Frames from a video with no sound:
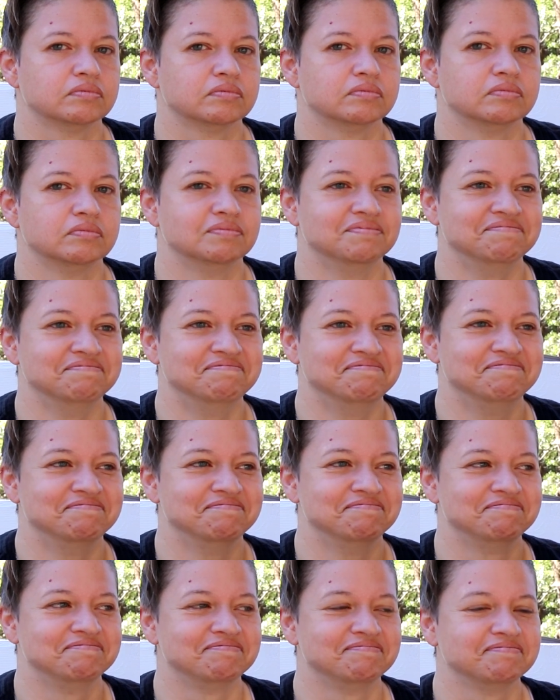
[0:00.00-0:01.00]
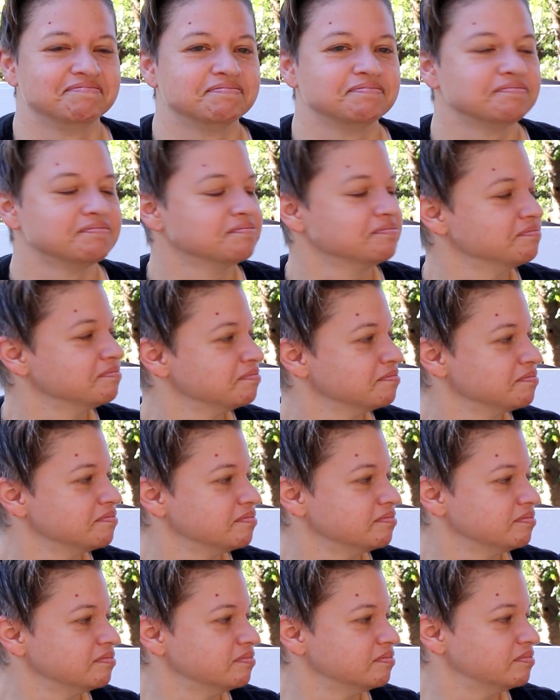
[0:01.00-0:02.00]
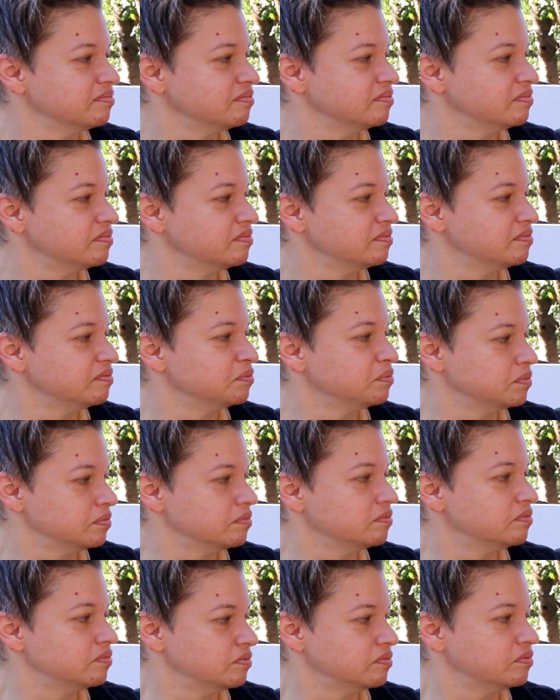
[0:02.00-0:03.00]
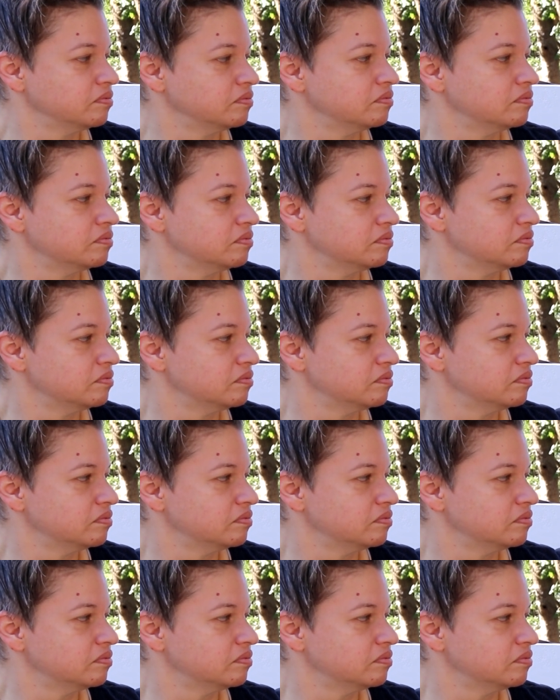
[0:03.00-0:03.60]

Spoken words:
This person isn't speaking.